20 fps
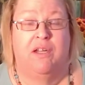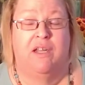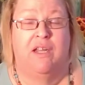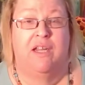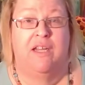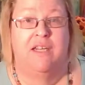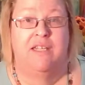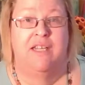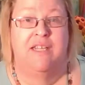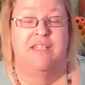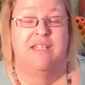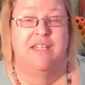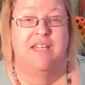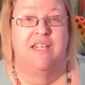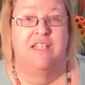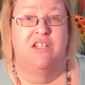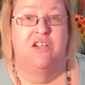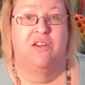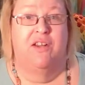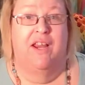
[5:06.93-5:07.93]
it doesn't
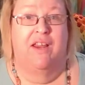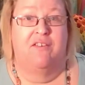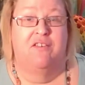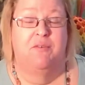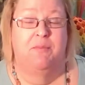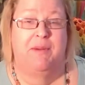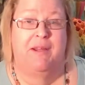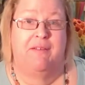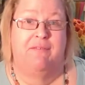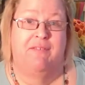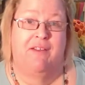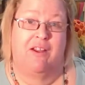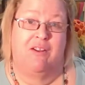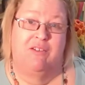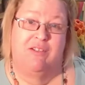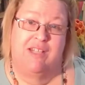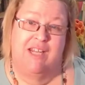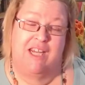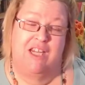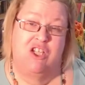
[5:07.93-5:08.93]
necessarily have to be a
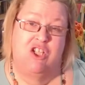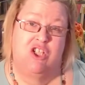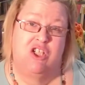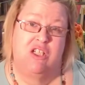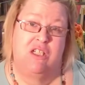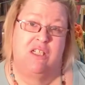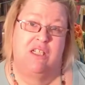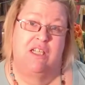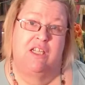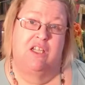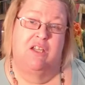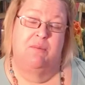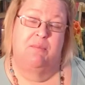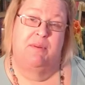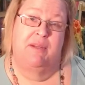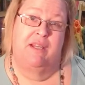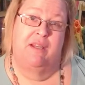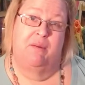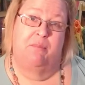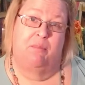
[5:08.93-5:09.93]
foundation. It could
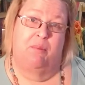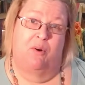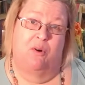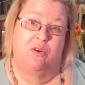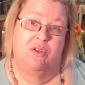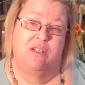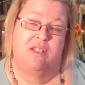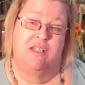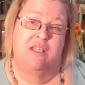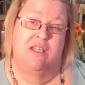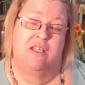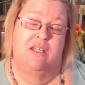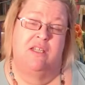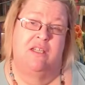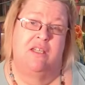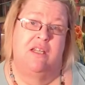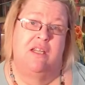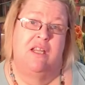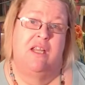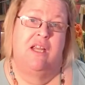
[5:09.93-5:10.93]
be a person.